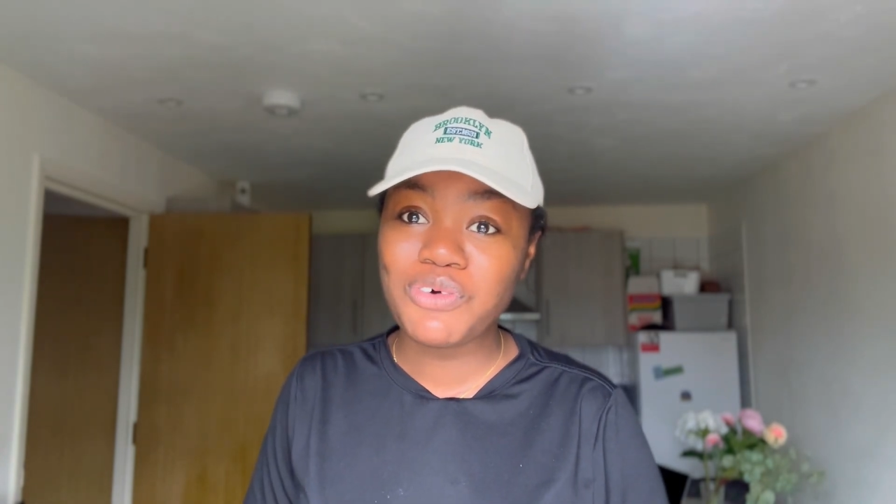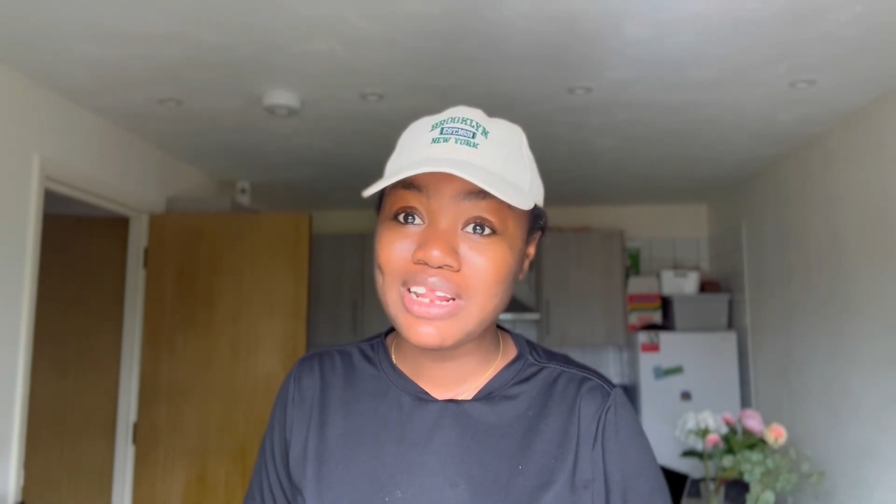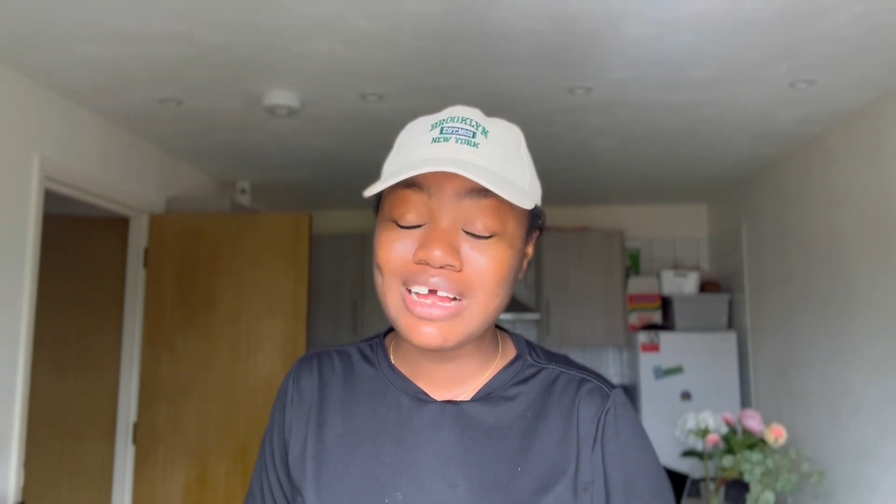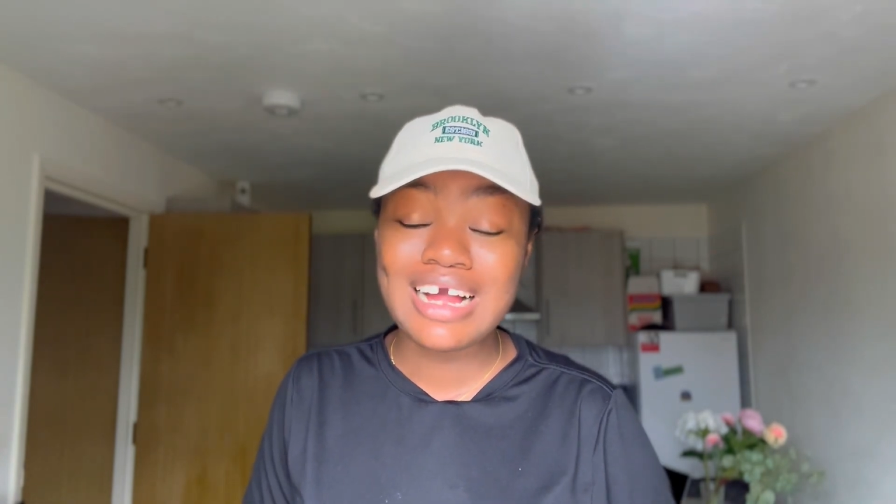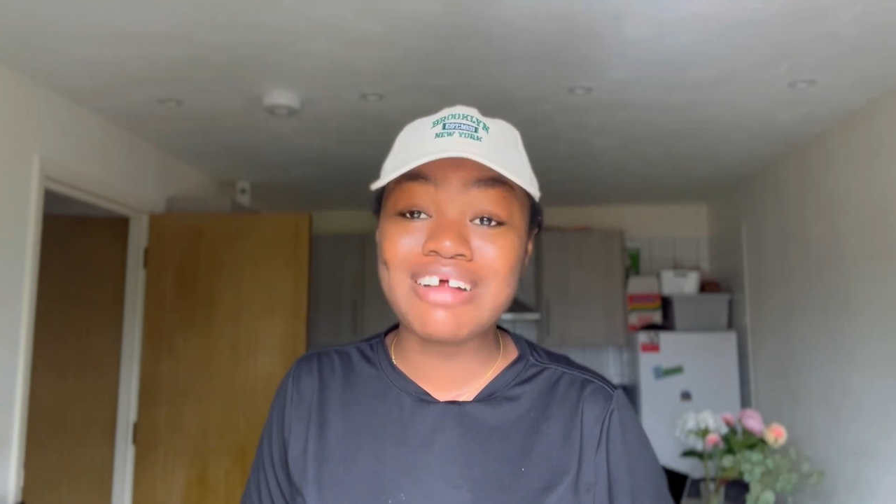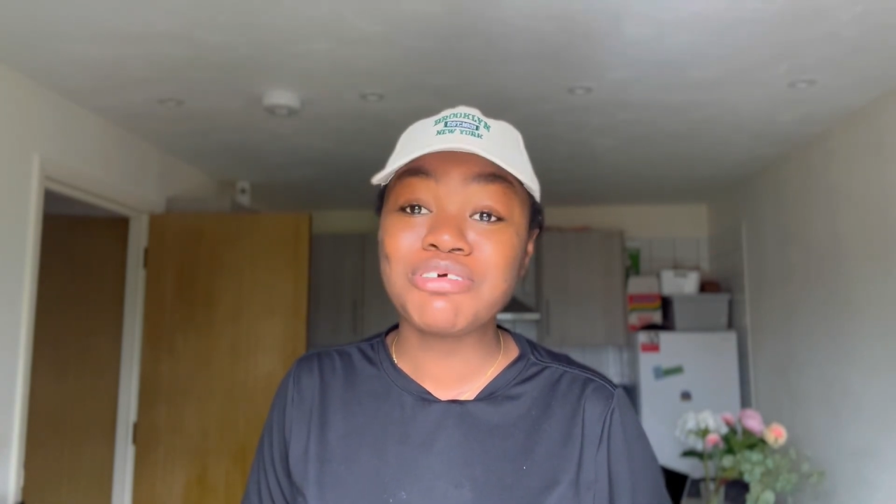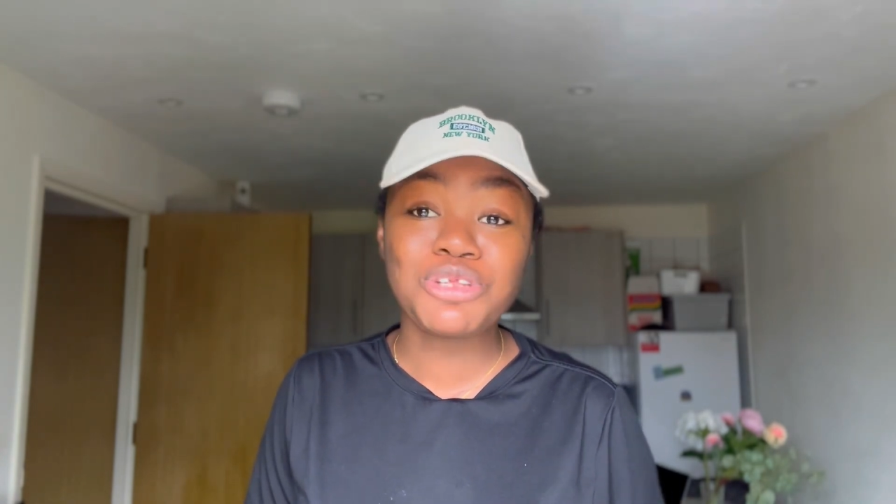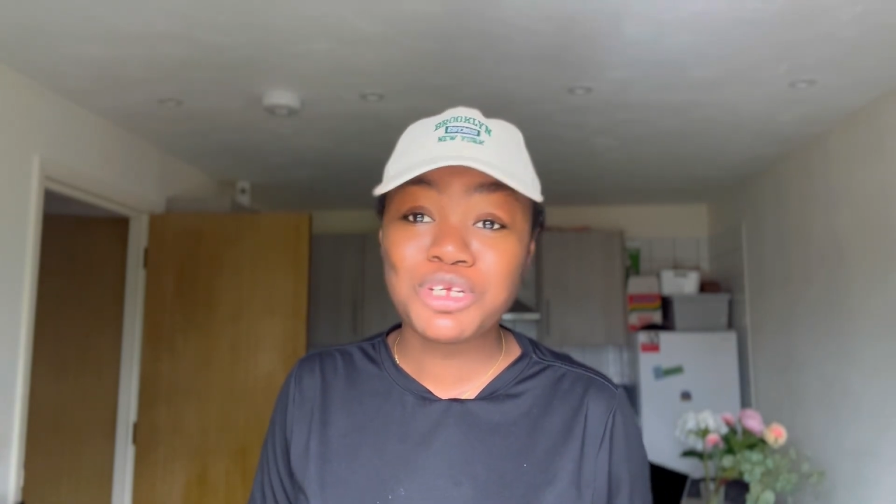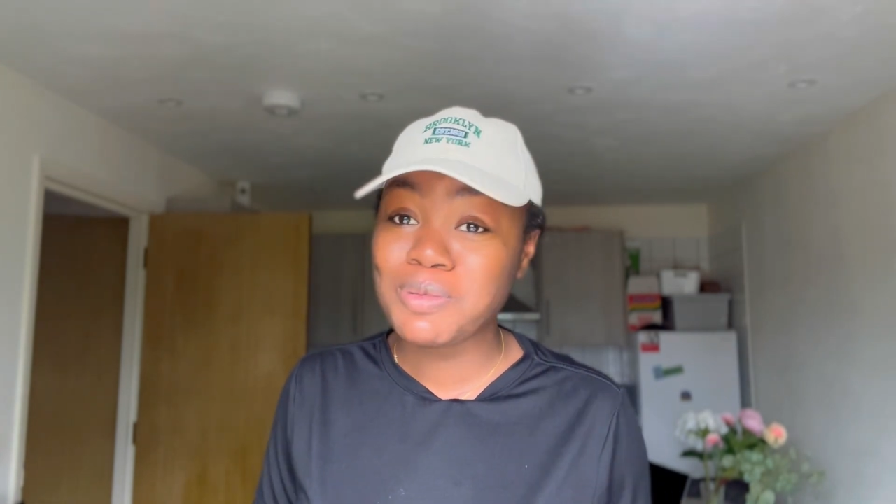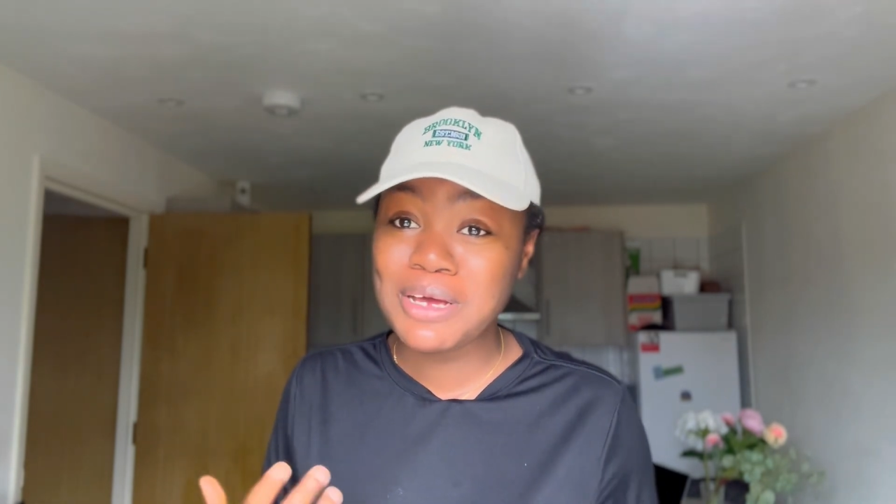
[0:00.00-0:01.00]
I can
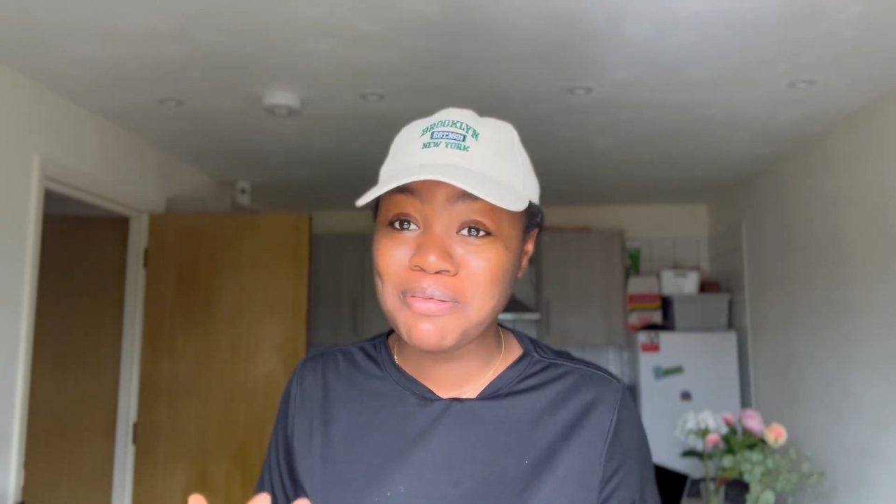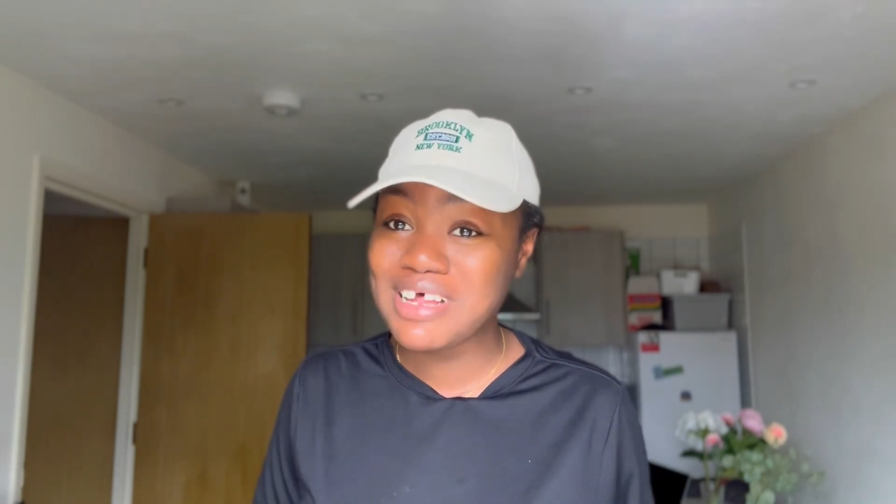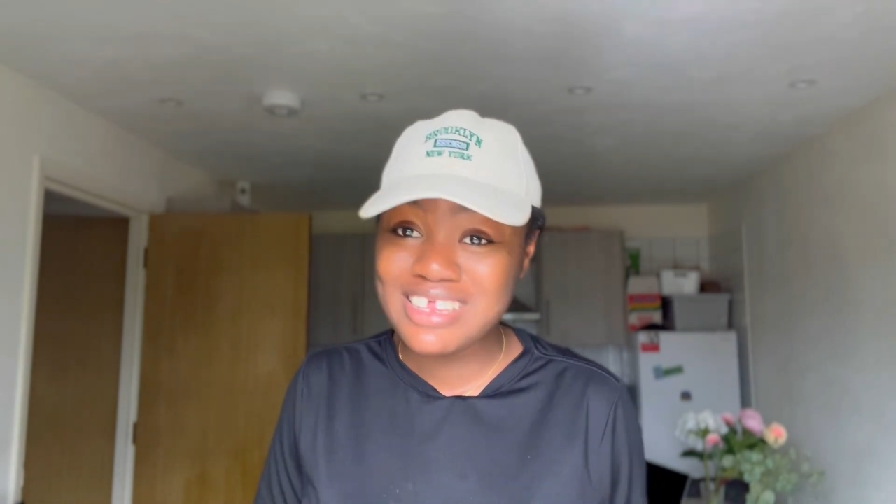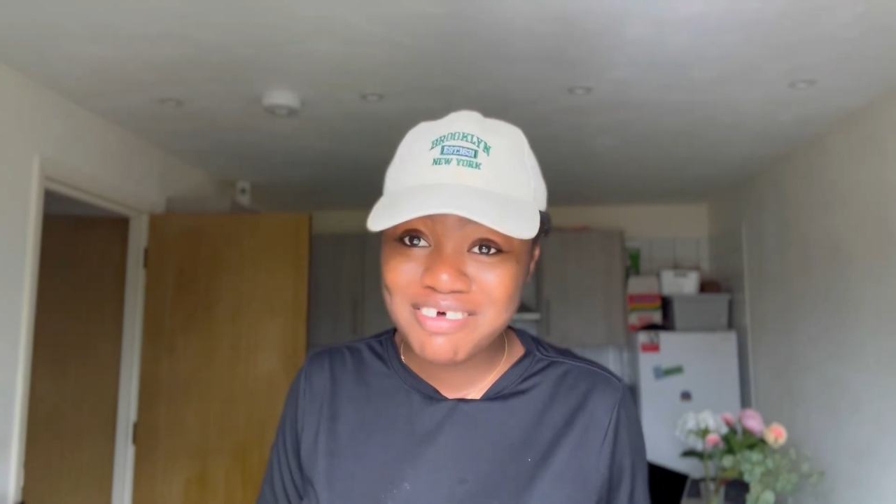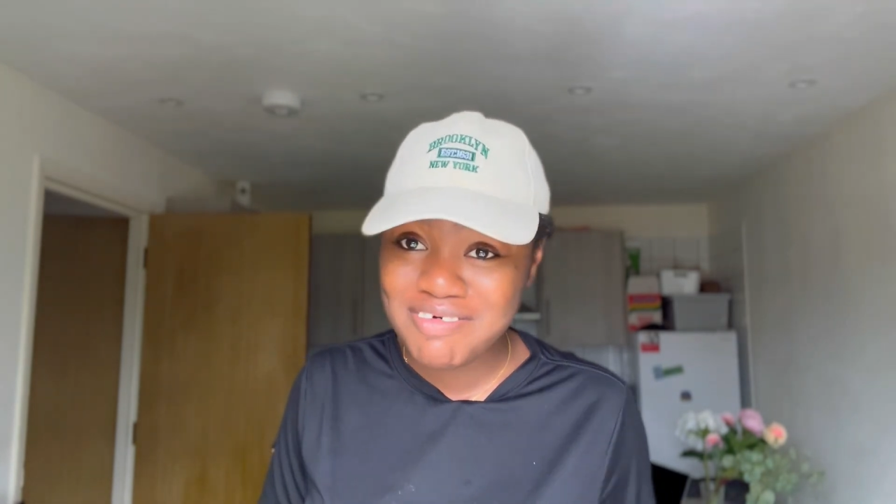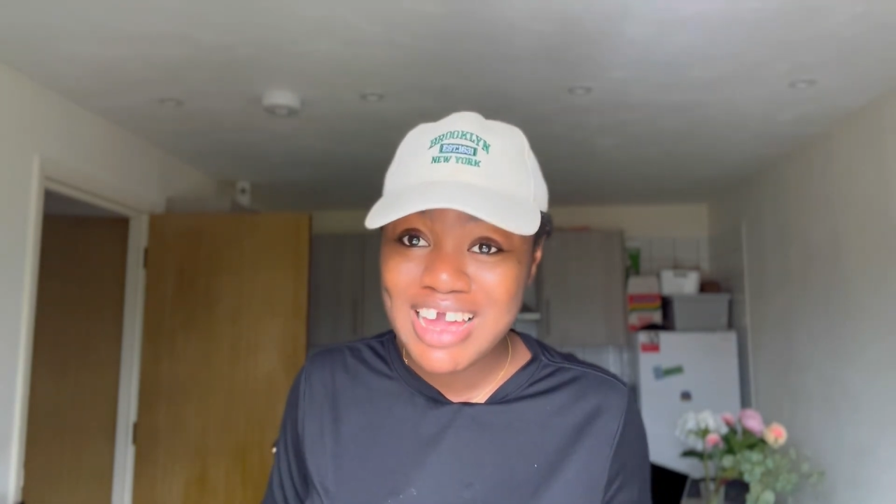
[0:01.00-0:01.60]
retouch my hair myself.